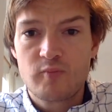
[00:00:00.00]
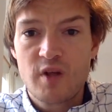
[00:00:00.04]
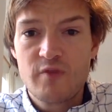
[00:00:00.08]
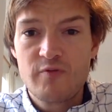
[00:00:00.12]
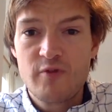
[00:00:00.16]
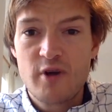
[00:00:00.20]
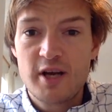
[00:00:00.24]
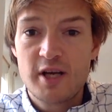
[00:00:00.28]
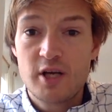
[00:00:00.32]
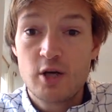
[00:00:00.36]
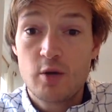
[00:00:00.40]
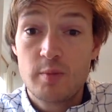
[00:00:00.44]

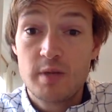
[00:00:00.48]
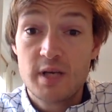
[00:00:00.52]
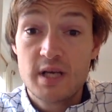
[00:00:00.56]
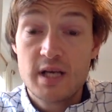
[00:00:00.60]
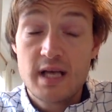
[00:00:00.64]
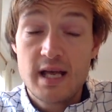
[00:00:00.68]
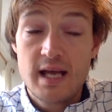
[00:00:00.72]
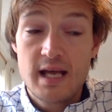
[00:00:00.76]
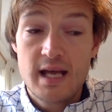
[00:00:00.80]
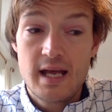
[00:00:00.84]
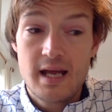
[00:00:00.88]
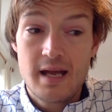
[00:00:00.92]
Very
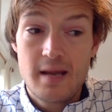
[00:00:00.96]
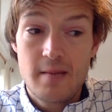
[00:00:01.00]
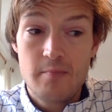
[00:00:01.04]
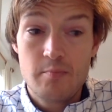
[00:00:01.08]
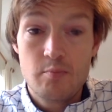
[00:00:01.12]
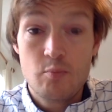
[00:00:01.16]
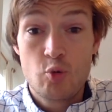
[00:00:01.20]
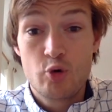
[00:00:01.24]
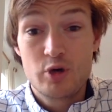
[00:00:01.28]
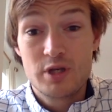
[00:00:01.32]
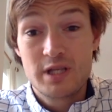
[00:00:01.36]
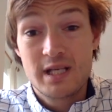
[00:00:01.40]
common
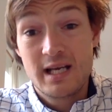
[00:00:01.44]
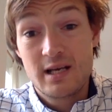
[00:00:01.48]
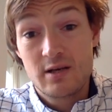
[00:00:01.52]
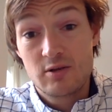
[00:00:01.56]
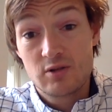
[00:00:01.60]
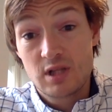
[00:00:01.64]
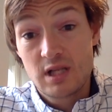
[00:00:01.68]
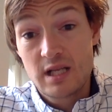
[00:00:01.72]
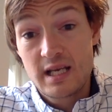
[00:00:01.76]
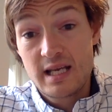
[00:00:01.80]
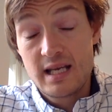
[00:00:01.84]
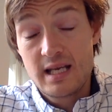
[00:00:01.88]
more in the
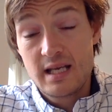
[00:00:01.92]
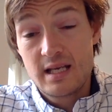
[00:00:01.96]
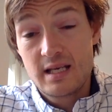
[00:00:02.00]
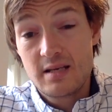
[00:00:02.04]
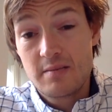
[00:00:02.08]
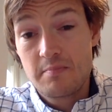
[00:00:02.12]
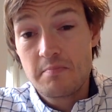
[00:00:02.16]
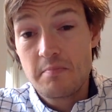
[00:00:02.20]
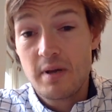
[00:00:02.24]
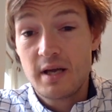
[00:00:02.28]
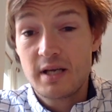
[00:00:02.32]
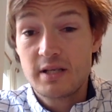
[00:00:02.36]
elderly and
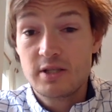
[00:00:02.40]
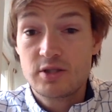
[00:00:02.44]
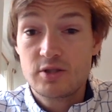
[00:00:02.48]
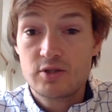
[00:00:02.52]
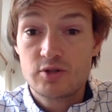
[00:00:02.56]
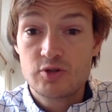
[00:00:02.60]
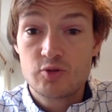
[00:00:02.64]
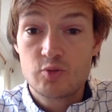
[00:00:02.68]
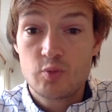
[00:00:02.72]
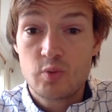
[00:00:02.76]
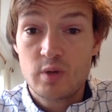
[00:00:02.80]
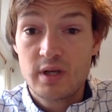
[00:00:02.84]
in
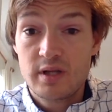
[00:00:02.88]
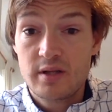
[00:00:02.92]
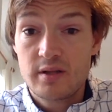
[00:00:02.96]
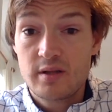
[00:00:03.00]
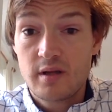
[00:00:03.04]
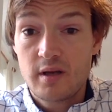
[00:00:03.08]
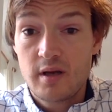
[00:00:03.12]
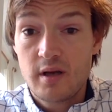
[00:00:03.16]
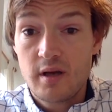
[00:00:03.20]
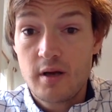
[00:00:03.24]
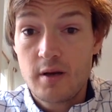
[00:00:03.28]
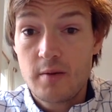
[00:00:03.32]
patients with
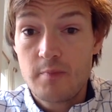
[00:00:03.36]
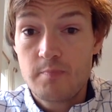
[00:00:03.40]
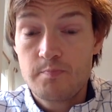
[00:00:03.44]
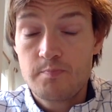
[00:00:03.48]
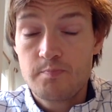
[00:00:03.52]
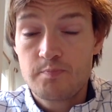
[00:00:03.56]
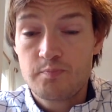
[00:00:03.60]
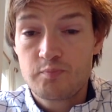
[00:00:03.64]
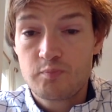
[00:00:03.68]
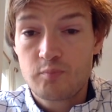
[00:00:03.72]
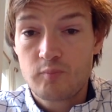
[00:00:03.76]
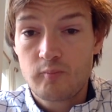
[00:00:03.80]

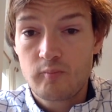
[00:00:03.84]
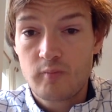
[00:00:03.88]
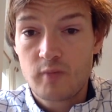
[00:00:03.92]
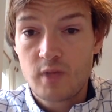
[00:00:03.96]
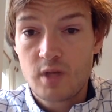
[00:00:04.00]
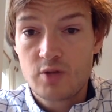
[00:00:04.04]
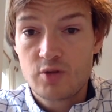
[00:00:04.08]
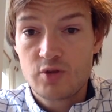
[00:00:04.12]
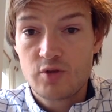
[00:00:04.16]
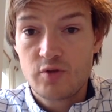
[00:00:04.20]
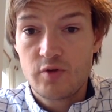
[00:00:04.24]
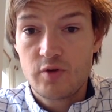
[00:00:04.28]

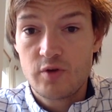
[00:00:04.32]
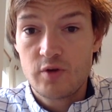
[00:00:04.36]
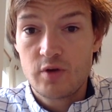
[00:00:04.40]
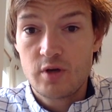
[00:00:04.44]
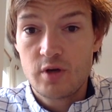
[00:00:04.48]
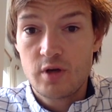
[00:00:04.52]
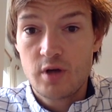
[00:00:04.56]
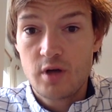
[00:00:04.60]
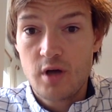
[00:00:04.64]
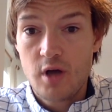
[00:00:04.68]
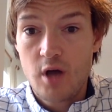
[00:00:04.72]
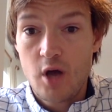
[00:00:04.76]

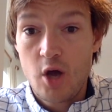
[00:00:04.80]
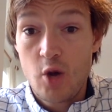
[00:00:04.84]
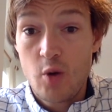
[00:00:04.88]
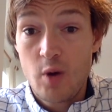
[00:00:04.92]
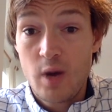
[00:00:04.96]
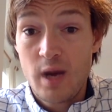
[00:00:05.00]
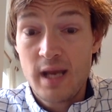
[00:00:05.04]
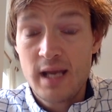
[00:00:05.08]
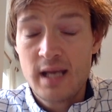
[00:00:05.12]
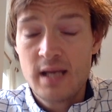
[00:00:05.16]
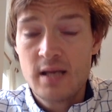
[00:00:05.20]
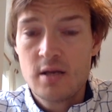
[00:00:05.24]

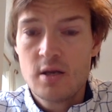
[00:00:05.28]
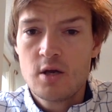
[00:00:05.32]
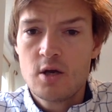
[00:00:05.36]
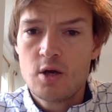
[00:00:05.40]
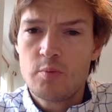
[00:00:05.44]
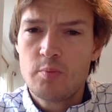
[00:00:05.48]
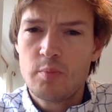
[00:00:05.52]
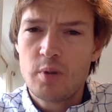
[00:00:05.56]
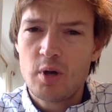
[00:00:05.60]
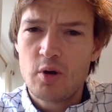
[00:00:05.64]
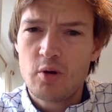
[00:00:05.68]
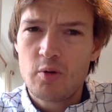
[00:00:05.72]
OA,
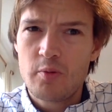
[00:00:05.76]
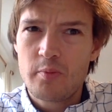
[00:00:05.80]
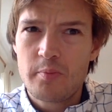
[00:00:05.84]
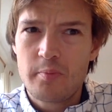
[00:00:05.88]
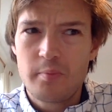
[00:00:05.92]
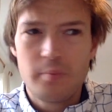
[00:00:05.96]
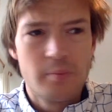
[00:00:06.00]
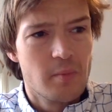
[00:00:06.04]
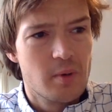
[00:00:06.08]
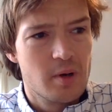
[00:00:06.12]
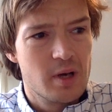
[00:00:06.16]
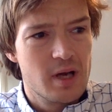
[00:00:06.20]
but
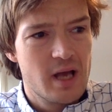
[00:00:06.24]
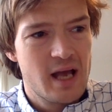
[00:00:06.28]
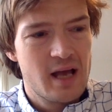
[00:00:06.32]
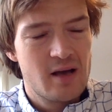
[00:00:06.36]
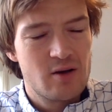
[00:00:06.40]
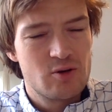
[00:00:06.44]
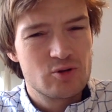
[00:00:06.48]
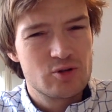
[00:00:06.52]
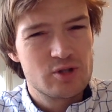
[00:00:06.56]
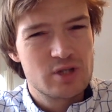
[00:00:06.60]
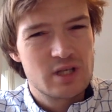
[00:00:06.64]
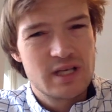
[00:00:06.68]

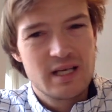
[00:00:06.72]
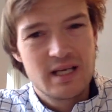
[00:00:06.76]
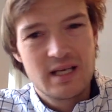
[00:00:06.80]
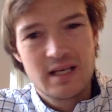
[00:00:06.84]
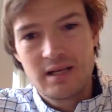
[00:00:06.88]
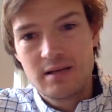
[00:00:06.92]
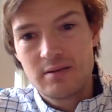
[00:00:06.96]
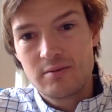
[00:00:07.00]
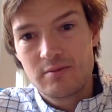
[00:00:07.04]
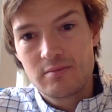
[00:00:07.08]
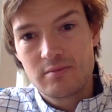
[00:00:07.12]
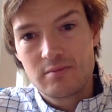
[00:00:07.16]

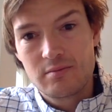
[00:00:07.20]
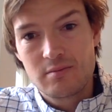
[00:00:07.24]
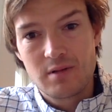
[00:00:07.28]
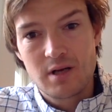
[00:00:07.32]
elderly